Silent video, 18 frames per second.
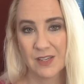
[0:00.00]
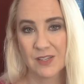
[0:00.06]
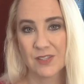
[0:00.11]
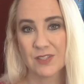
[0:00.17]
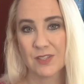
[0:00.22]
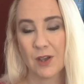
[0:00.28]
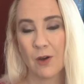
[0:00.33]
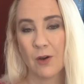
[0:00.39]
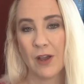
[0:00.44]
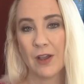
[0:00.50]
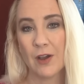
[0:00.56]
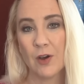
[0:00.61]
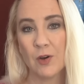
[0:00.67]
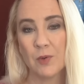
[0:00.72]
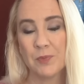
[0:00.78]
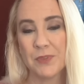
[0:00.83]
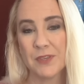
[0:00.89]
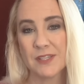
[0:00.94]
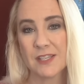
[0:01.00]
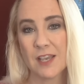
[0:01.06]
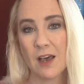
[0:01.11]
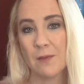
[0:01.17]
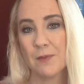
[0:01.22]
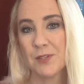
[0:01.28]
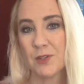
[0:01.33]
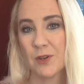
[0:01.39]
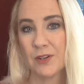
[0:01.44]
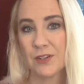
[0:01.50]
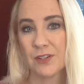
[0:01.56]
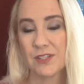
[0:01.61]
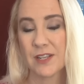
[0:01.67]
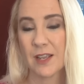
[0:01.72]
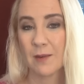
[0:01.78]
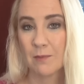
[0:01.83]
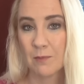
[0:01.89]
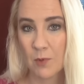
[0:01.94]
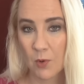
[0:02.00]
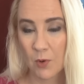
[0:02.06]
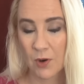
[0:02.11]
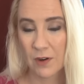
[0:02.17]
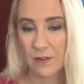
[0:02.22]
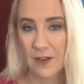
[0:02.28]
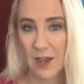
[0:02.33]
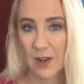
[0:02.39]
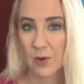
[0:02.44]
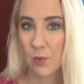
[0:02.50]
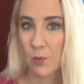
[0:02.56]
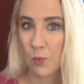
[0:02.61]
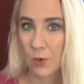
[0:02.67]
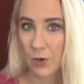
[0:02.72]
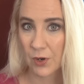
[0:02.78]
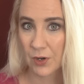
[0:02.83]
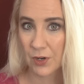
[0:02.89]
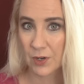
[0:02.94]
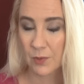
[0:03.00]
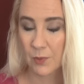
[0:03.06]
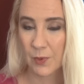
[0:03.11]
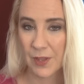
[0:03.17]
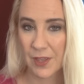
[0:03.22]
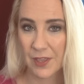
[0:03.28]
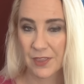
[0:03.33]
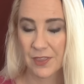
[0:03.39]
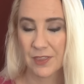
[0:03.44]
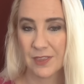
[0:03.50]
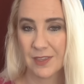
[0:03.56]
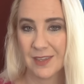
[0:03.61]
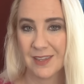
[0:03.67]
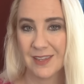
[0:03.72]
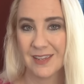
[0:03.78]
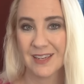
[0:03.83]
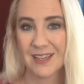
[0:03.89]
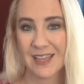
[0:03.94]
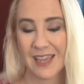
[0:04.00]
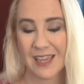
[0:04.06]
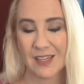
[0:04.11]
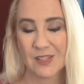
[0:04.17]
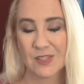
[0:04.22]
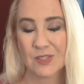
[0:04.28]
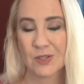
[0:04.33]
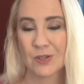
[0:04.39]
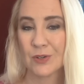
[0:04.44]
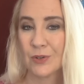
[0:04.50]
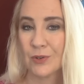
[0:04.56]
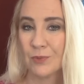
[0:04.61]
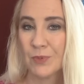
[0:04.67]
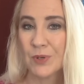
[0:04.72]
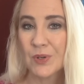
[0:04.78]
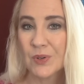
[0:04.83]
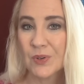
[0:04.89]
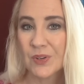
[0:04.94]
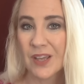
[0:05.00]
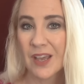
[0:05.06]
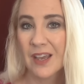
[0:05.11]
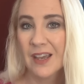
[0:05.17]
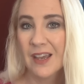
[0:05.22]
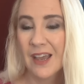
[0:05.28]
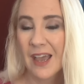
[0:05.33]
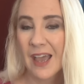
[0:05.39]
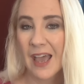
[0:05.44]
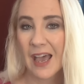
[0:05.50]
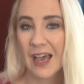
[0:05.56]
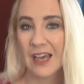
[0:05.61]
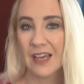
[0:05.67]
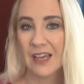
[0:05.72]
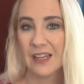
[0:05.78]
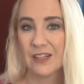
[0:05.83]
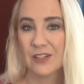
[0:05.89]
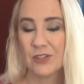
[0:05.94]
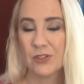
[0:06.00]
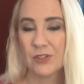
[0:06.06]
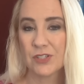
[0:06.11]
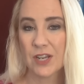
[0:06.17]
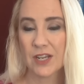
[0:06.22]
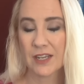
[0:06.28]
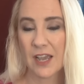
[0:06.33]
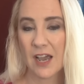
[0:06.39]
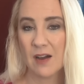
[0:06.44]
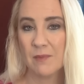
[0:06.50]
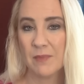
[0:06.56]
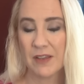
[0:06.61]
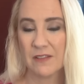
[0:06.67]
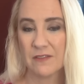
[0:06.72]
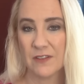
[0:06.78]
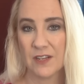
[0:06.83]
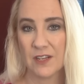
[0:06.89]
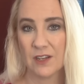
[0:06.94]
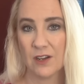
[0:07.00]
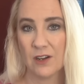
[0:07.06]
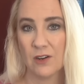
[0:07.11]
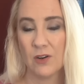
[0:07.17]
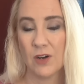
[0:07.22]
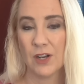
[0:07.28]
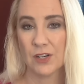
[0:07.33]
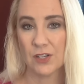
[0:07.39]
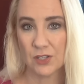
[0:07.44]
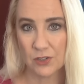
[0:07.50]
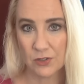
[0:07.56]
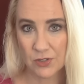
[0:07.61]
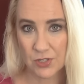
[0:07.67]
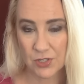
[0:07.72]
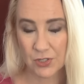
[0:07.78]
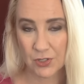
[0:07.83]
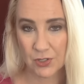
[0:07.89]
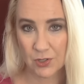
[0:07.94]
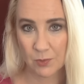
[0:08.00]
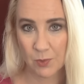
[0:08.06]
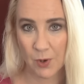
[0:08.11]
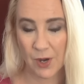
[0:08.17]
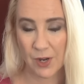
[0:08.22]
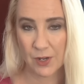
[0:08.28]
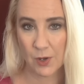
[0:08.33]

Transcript: So I hope this helps you understand more of how to work with the Cancer New Moon. And do check out my video on YouTube where I